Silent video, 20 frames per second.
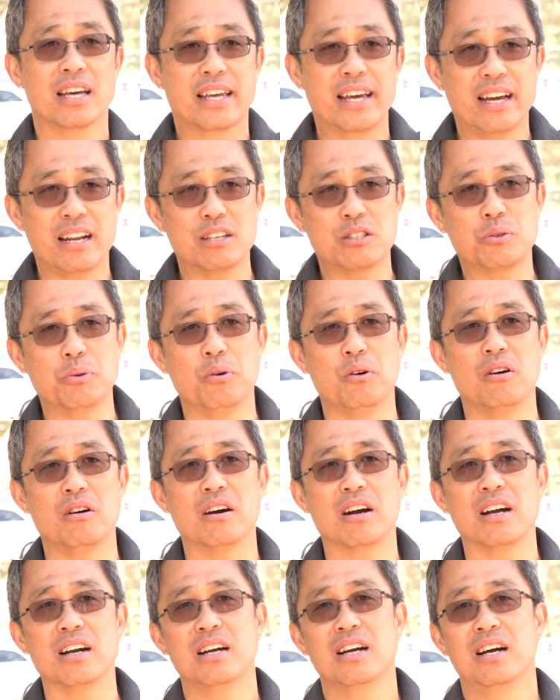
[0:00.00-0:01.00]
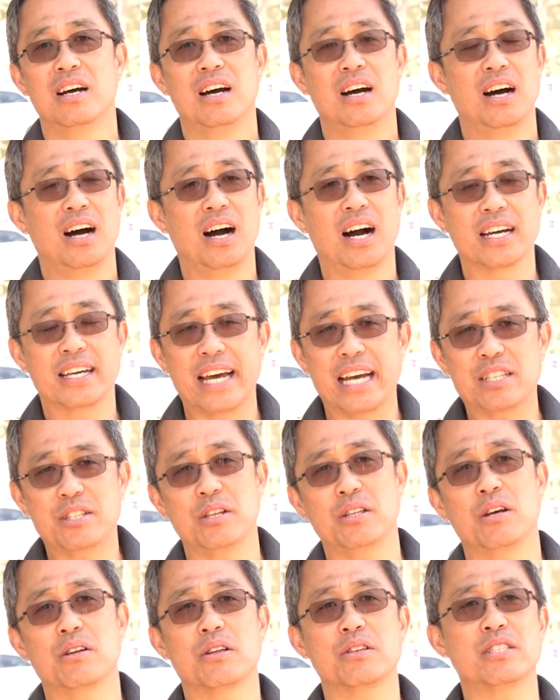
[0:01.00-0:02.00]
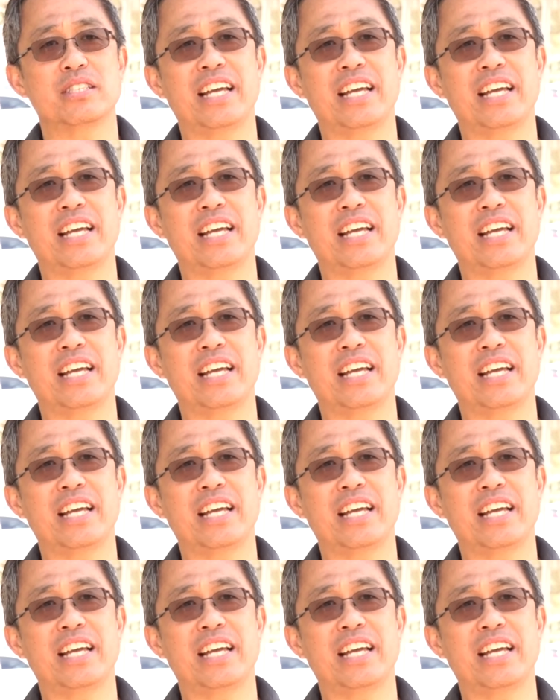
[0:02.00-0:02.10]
get a tour, get to know the